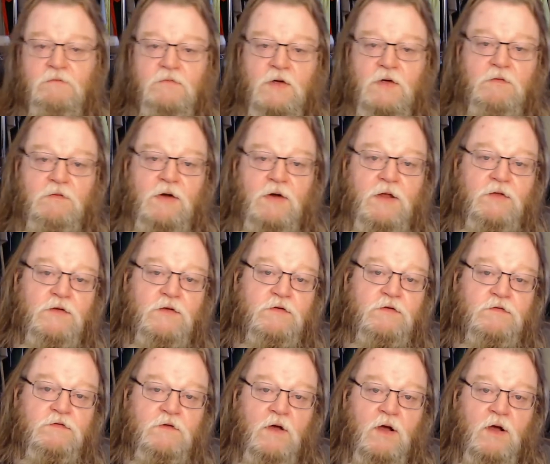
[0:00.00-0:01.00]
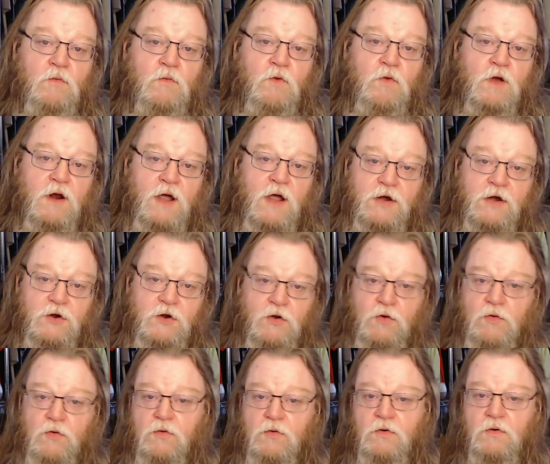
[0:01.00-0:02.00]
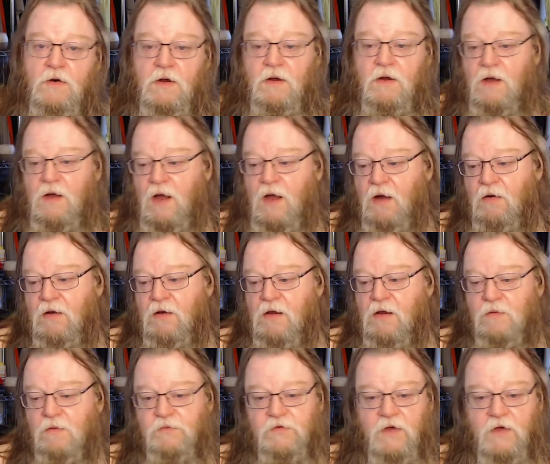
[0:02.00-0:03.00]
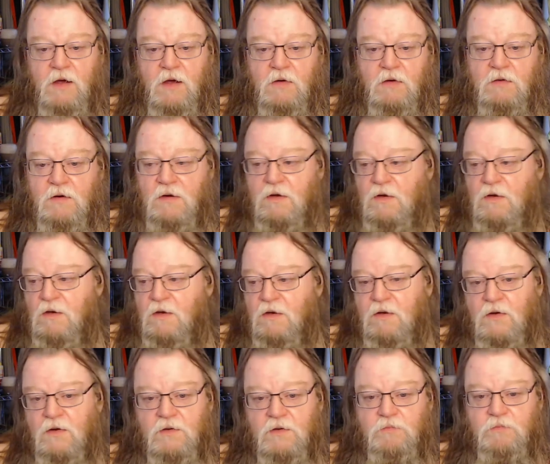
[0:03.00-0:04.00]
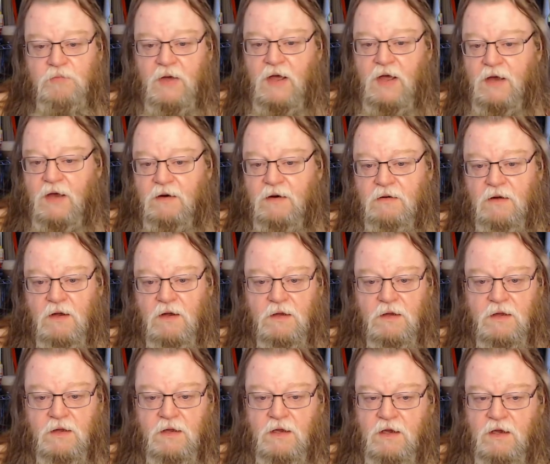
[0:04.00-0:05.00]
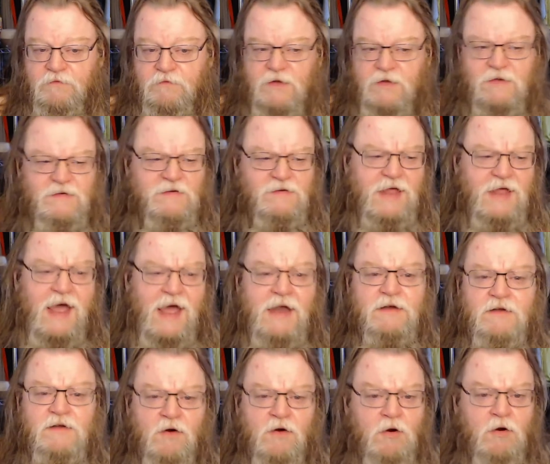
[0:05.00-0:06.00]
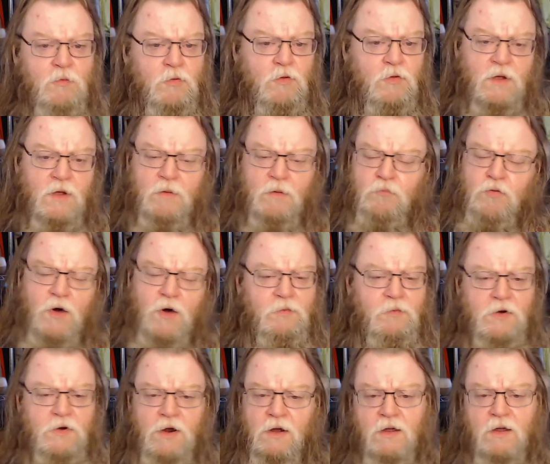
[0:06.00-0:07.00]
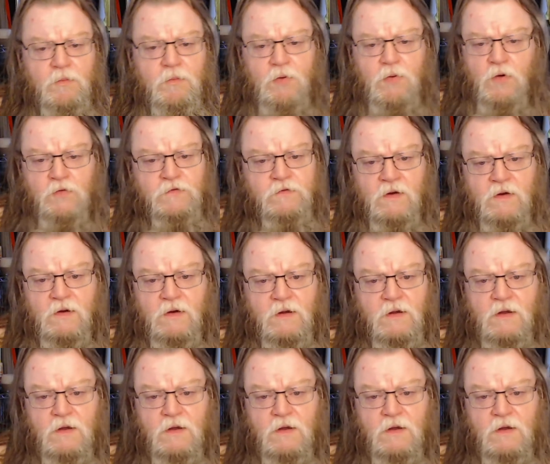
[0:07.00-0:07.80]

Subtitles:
I'd rather you saw what I do, how it comes out, good, bad, ugly. If it's that terrible, I'm probably not going to post it.